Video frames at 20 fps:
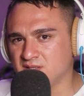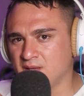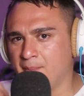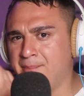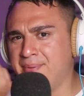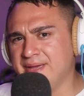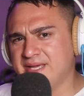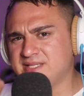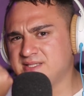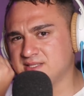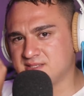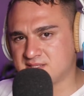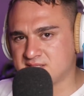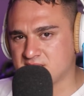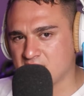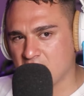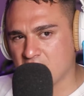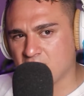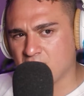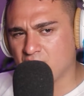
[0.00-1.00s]
The beat
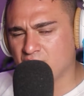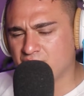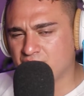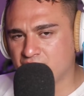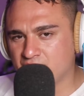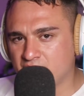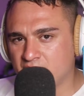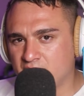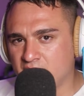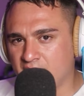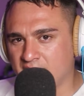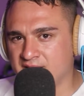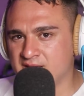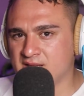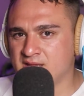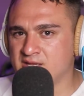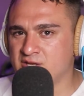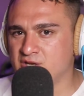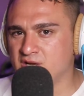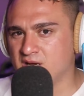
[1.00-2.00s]
itself,
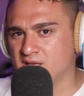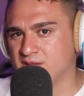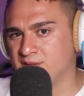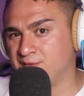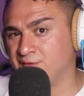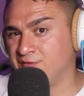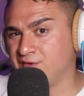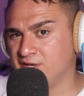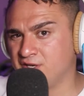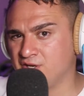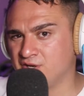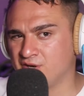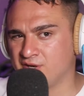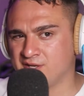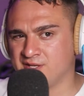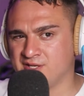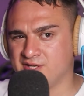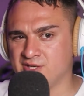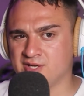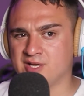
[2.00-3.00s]
and then you got the
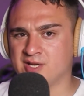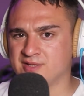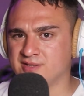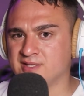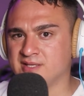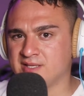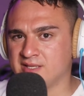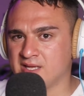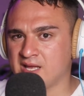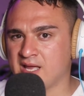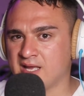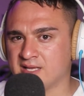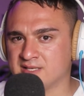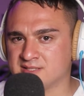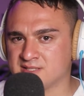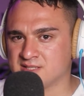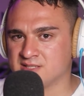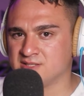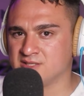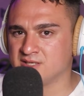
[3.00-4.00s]
video, and then you got the
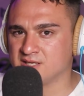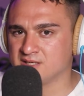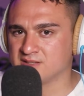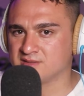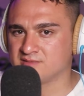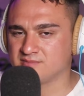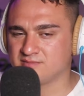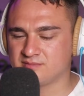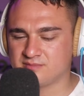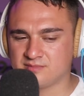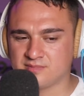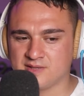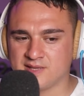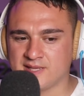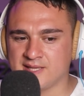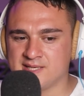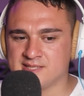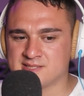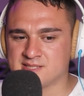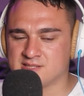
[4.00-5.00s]
dance, and you got
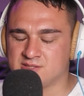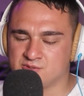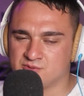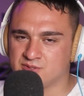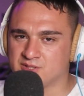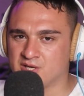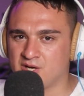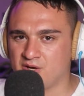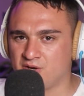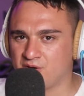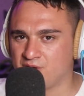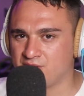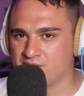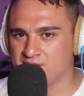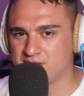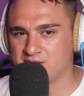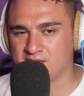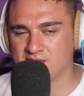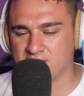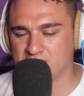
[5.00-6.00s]
Lisa doing her
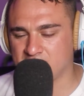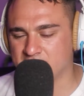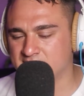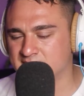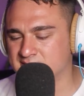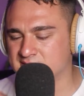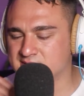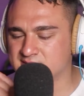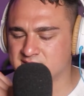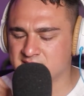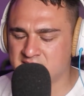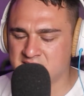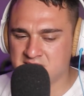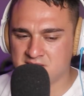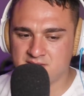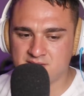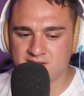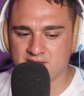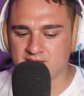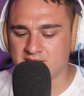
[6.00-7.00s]
own thing. It's
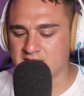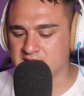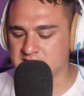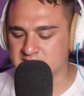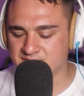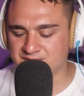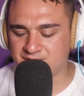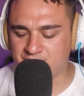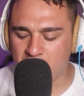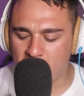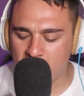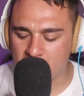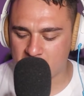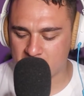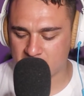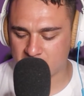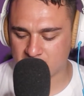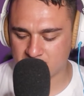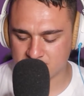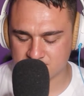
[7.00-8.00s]

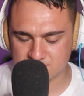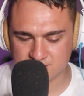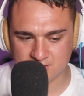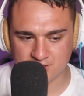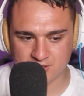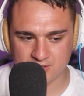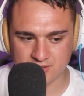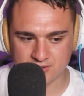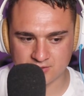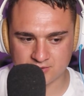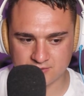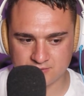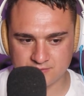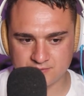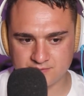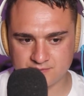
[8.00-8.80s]
fire. Let's go.